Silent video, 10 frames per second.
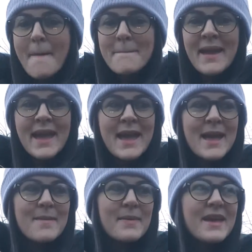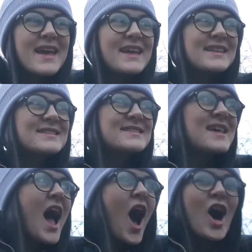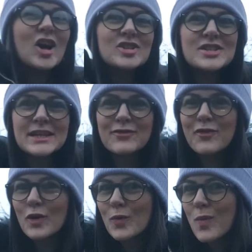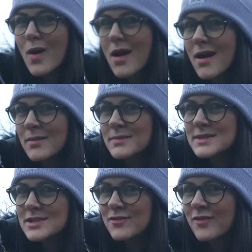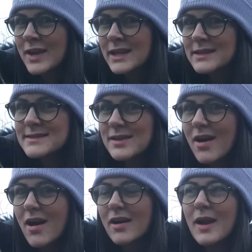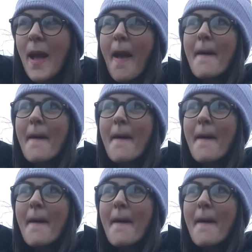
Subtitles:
Maybe it's hunting for worms to feed its young.